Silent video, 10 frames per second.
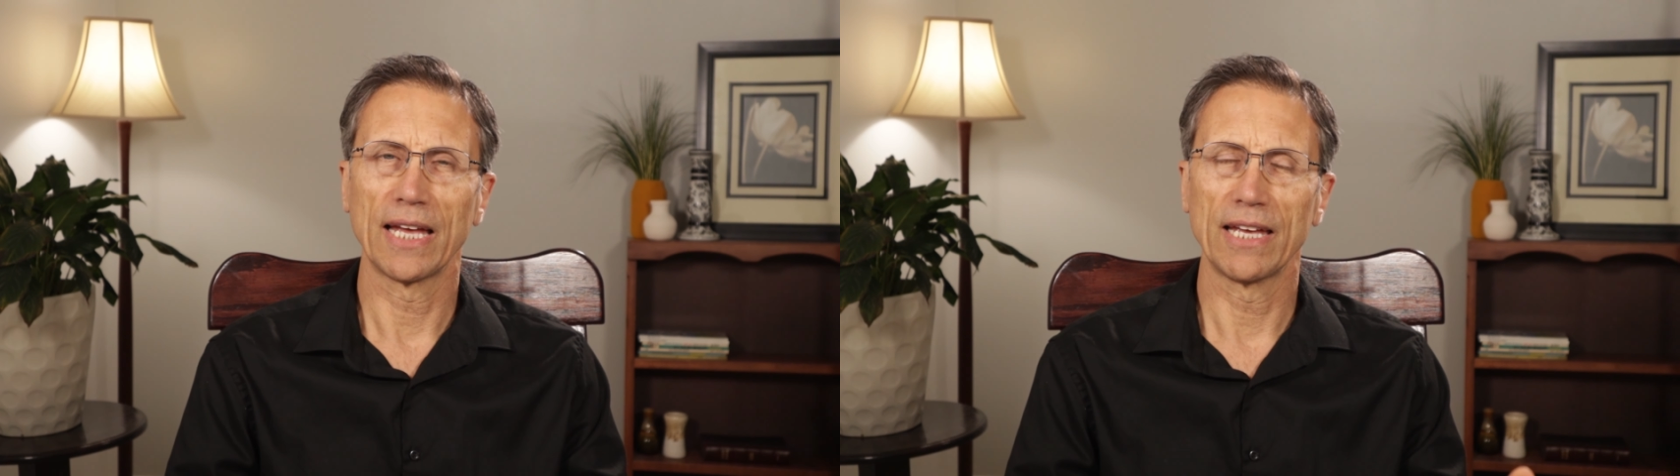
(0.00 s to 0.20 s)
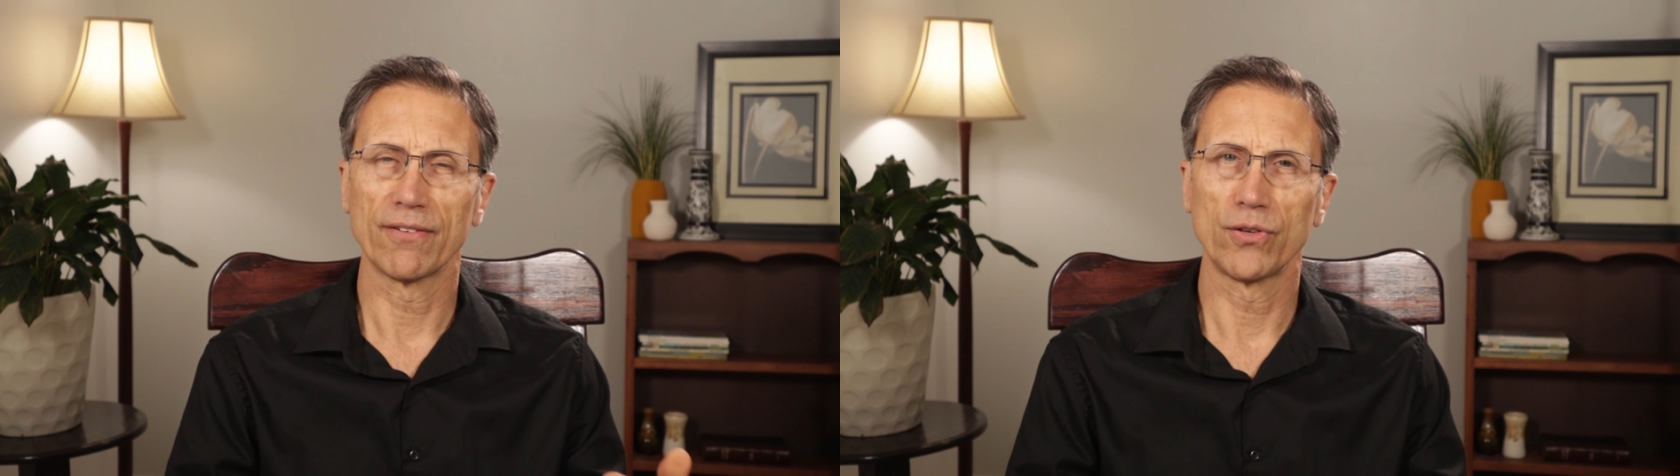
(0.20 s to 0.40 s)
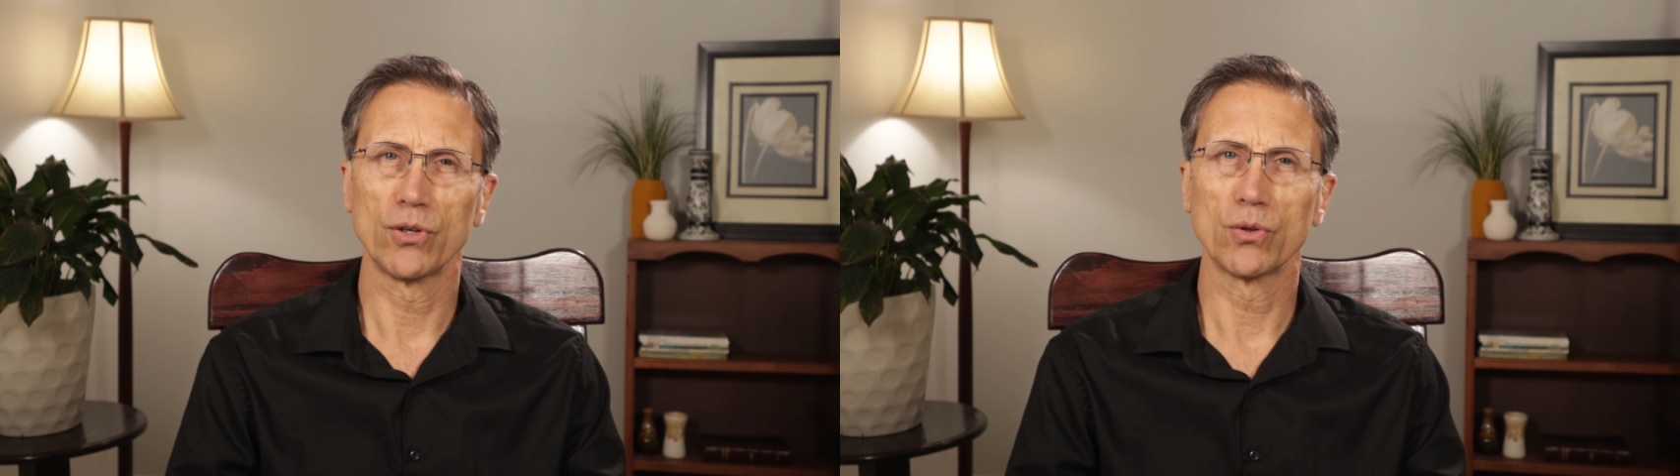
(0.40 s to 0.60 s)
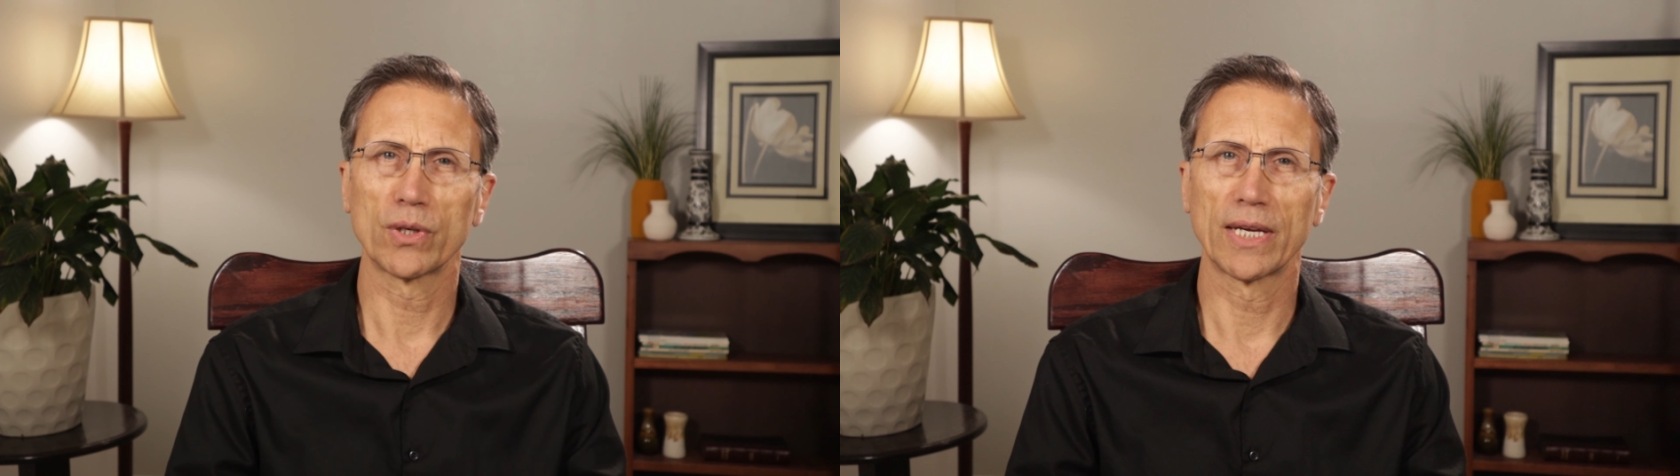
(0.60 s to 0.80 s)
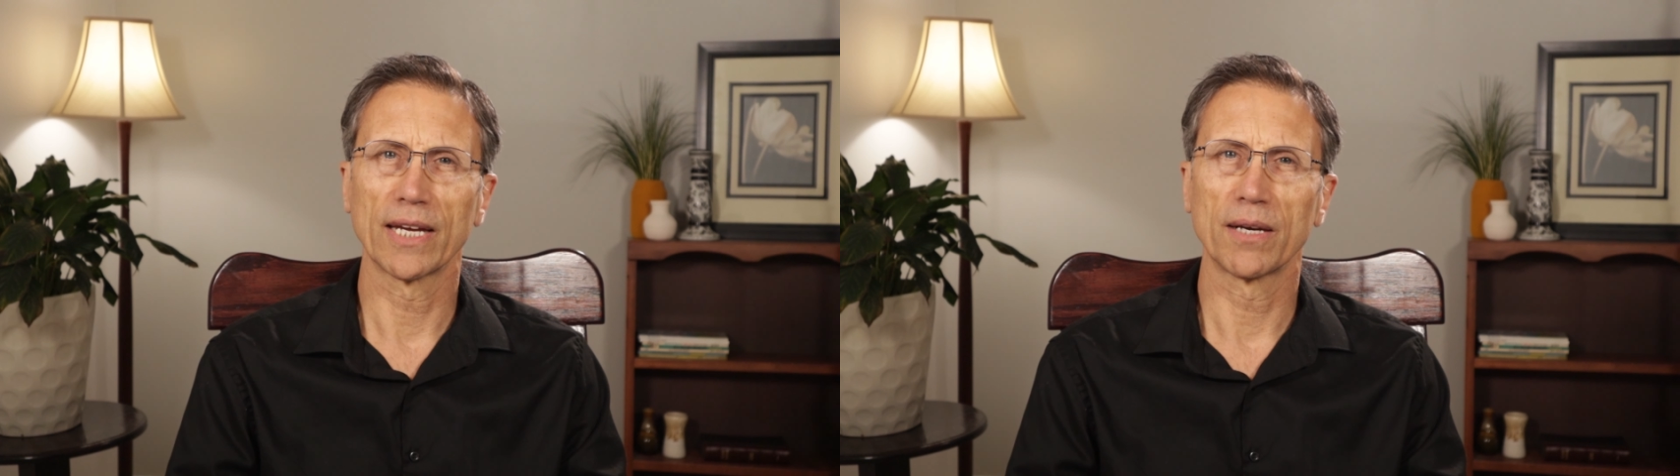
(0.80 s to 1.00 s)
if
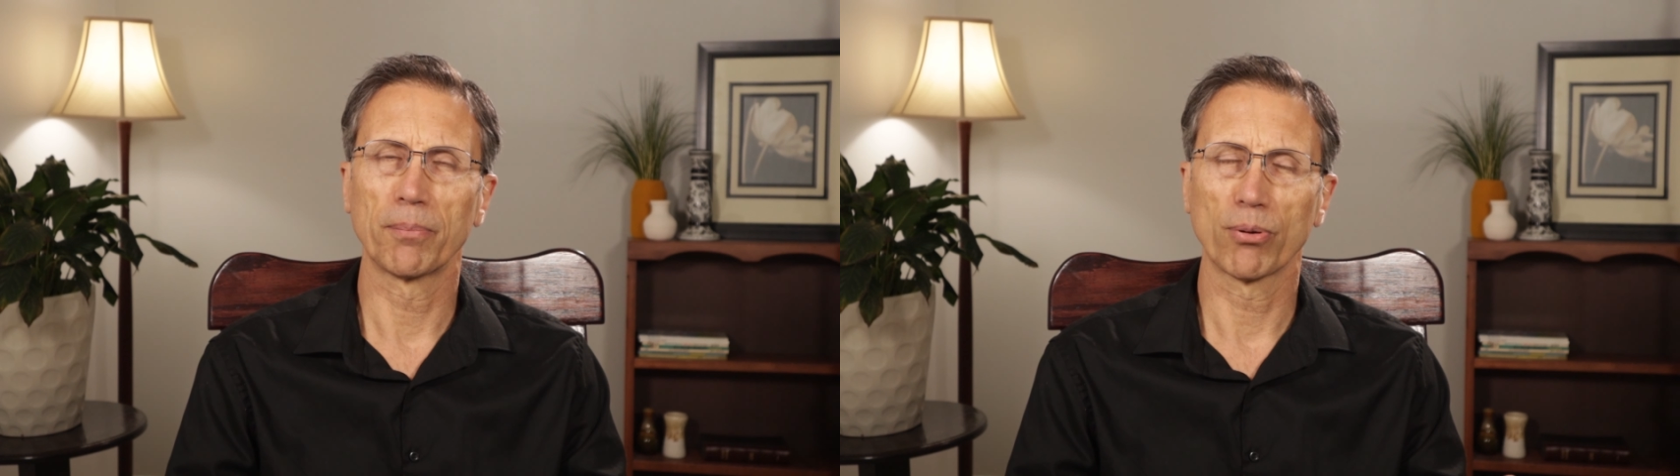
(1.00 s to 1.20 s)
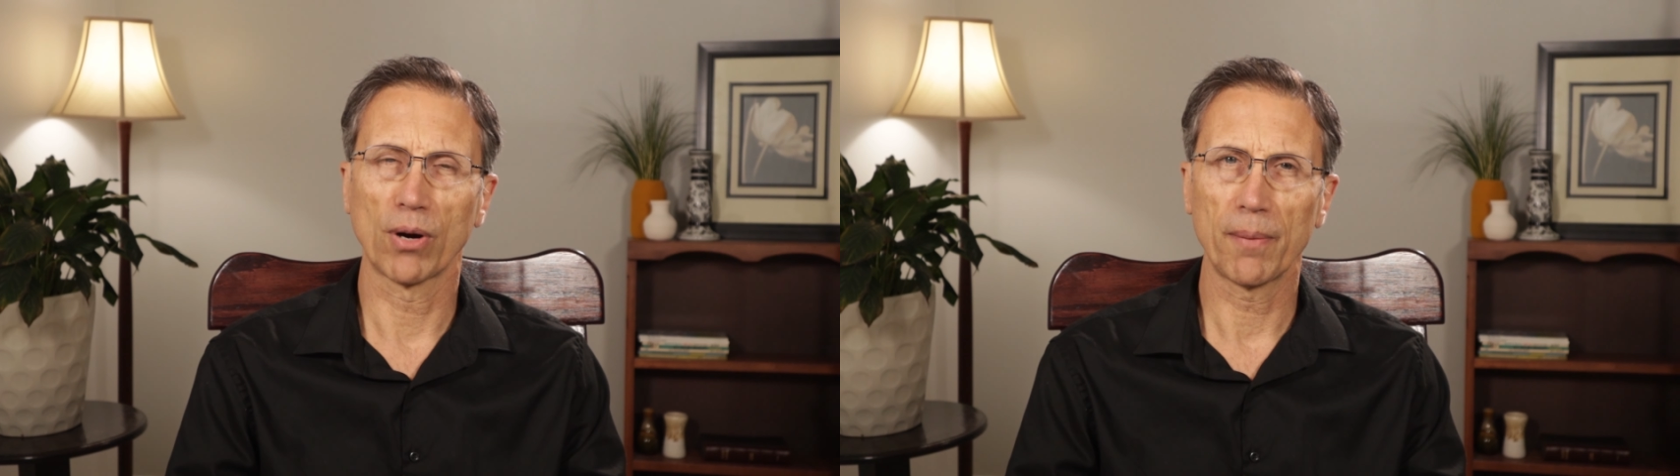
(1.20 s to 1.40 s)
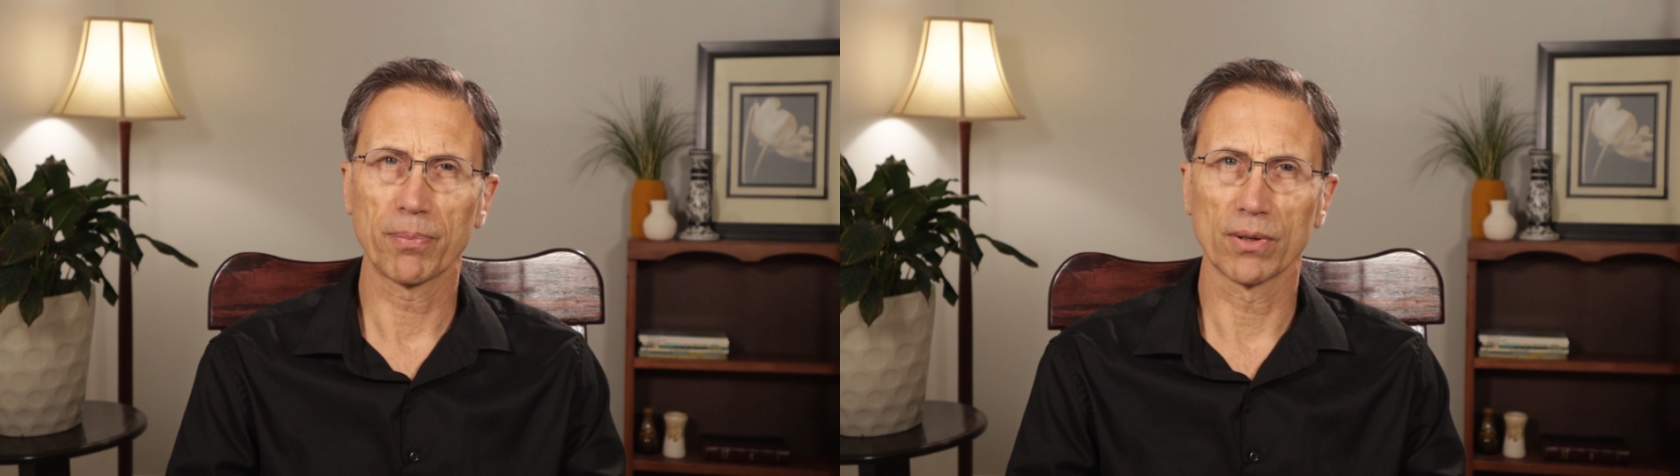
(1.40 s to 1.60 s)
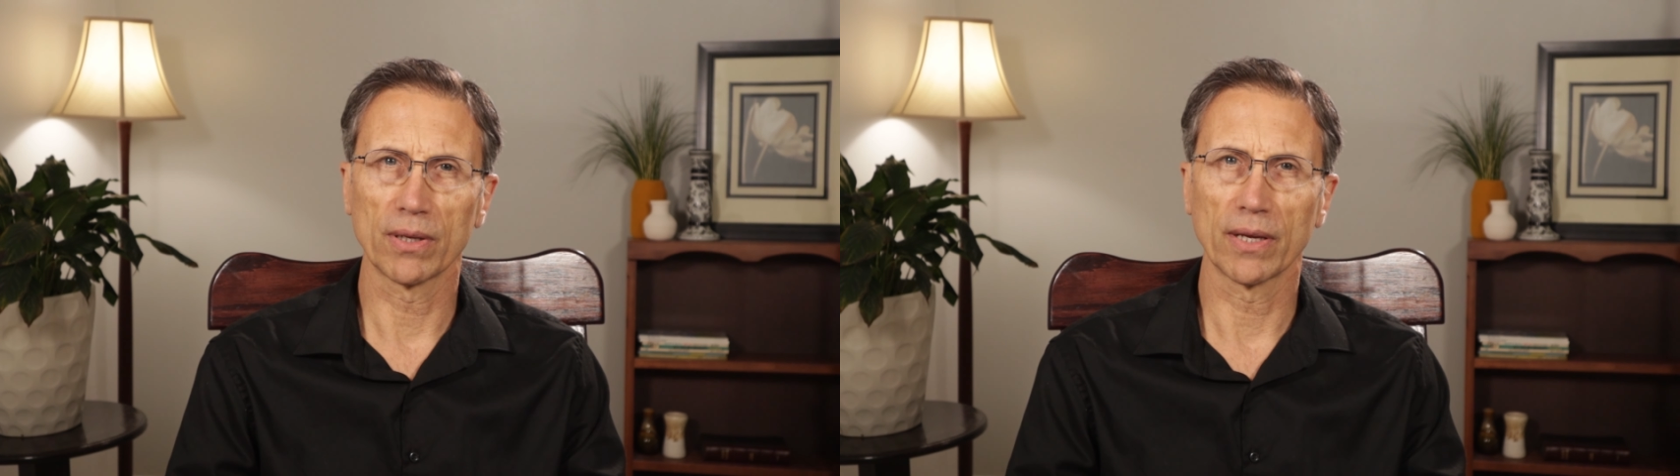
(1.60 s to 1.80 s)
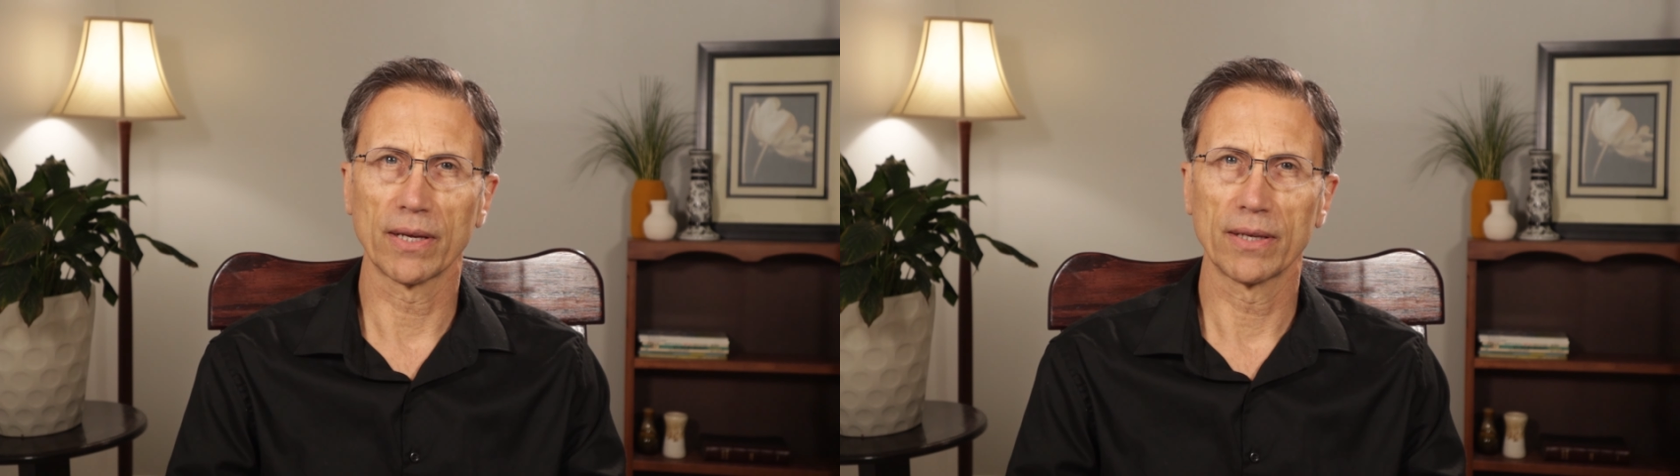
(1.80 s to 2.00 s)
you can
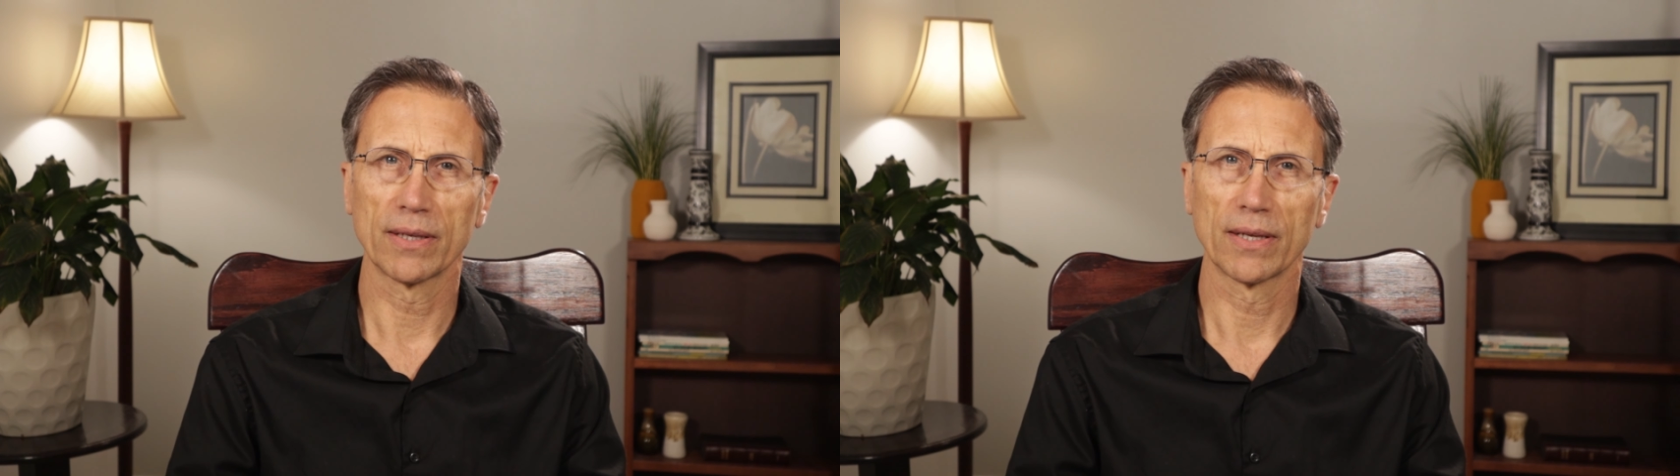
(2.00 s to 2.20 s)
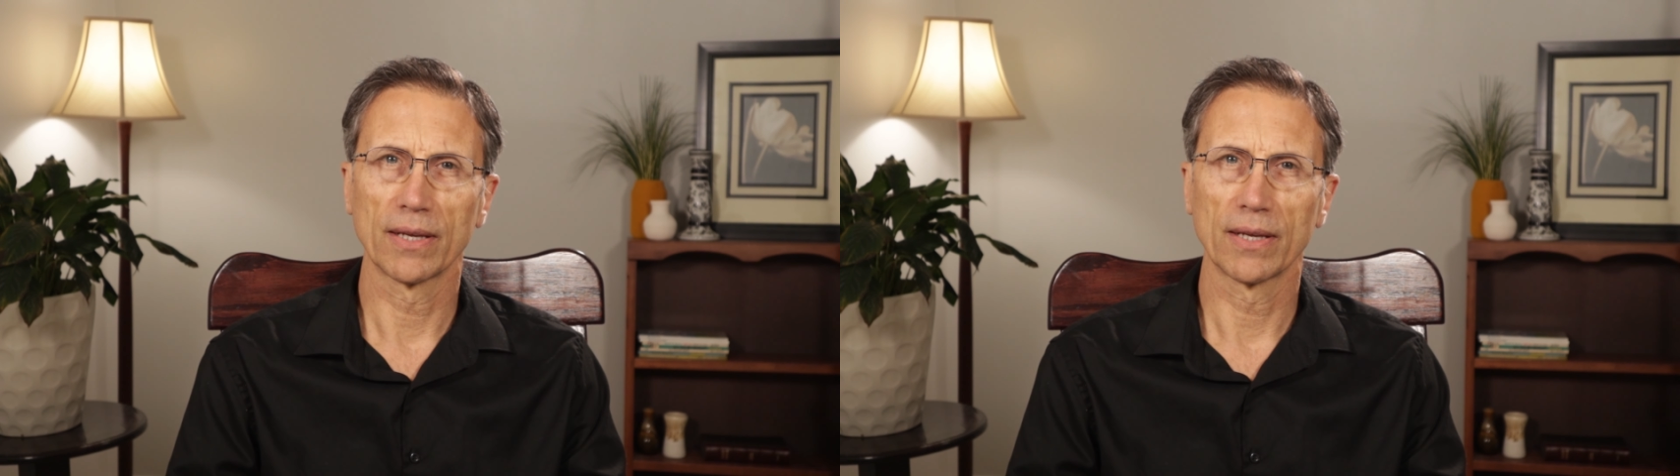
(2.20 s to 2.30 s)
properly